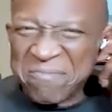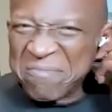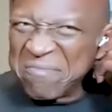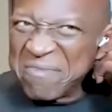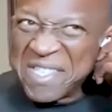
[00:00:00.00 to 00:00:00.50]

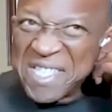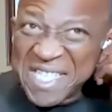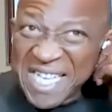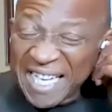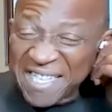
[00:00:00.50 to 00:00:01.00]

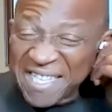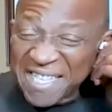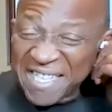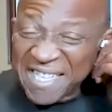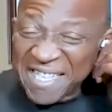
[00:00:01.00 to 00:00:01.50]
6
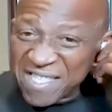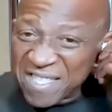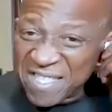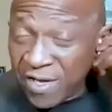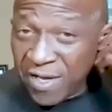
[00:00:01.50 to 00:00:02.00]

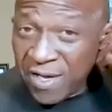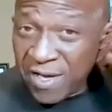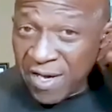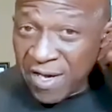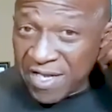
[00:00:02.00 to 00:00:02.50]
of
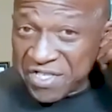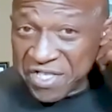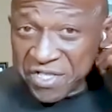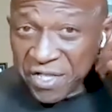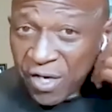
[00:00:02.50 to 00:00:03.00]

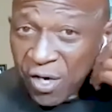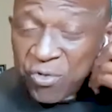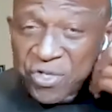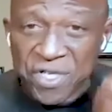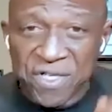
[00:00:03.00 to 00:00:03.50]
assistant
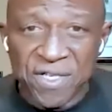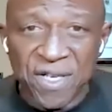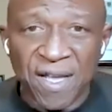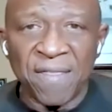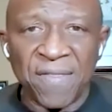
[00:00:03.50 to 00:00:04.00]
coaches
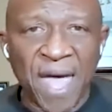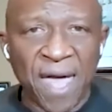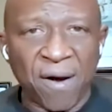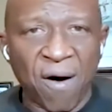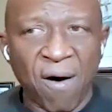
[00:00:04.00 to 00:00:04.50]

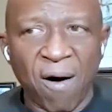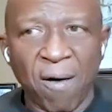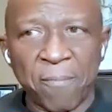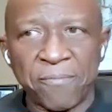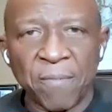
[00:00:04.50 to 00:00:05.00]
that
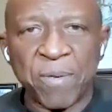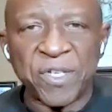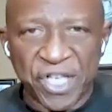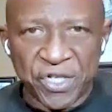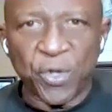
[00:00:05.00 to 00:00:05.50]
are
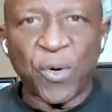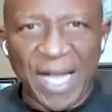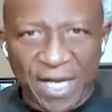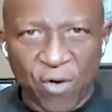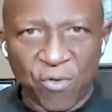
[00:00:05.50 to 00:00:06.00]
potential
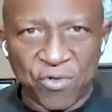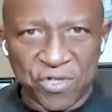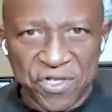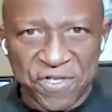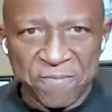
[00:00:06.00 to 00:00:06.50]
head
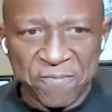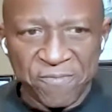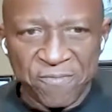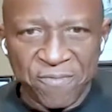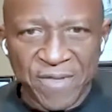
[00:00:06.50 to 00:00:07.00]
coaches.
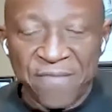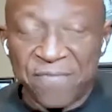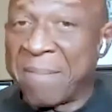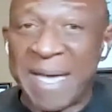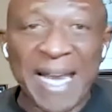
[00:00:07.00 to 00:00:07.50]

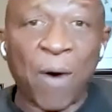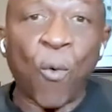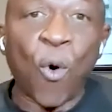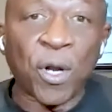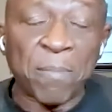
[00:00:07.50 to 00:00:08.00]
They may not
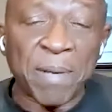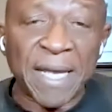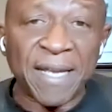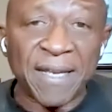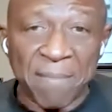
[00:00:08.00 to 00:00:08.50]
want to
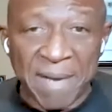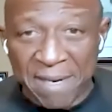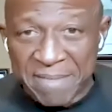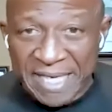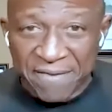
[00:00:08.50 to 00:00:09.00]
be, they may
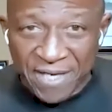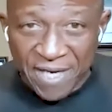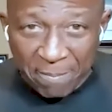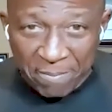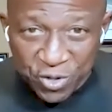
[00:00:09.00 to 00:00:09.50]
not be given an
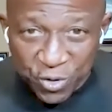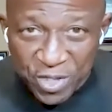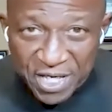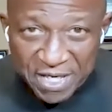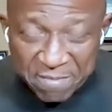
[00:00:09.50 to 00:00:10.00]

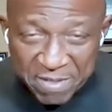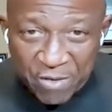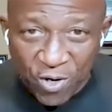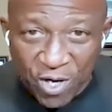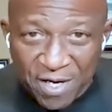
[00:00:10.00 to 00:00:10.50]
opportunity to be
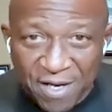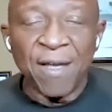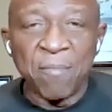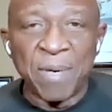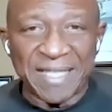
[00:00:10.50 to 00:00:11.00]
one,
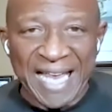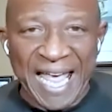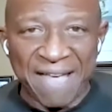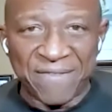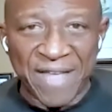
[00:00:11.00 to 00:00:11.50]
but they
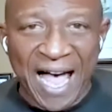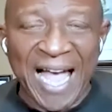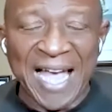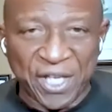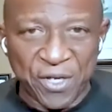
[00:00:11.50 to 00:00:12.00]
have the
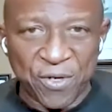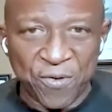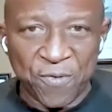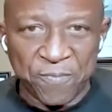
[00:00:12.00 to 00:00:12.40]
IQ.